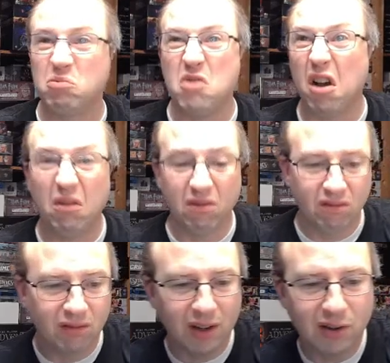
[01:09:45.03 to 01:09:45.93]
No.
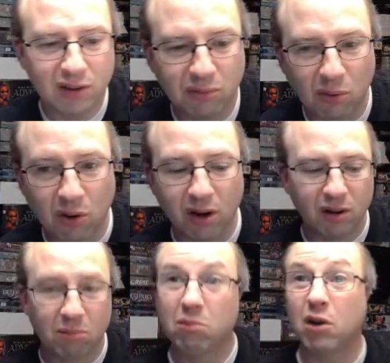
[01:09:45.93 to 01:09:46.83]
I use it for
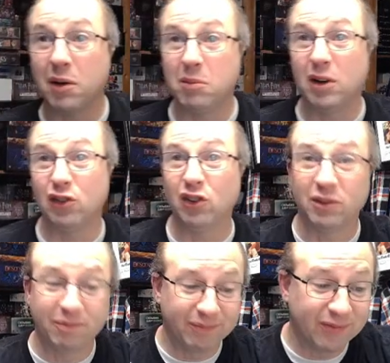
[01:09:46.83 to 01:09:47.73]
priming miniatures.
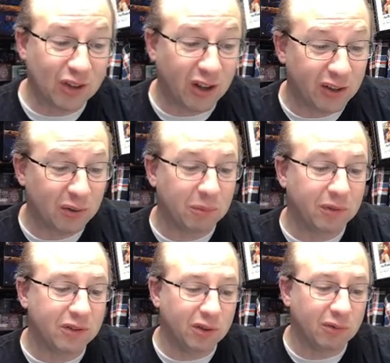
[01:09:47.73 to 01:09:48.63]
That's all I do it,
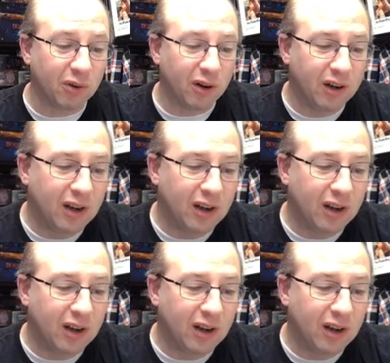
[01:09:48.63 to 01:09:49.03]
use it for.